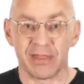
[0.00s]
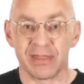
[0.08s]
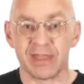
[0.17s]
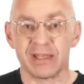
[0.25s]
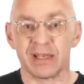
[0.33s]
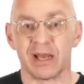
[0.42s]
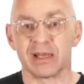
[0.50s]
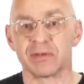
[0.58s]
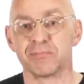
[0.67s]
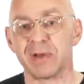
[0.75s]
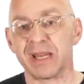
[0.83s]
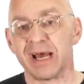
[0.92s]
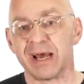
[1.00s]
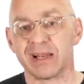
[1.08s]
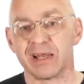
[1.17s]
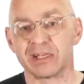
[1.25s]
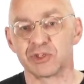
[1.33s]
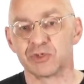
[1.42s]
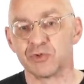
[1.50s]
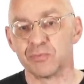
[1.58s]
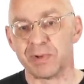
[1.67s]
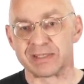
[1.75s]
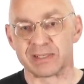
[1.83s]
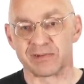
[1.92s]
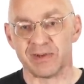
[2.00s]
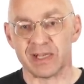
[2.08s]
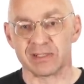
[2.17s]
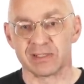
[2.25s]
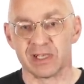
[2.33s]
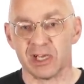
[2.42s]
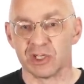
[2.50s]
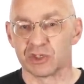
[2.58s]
I think I'd better highlight two basic facts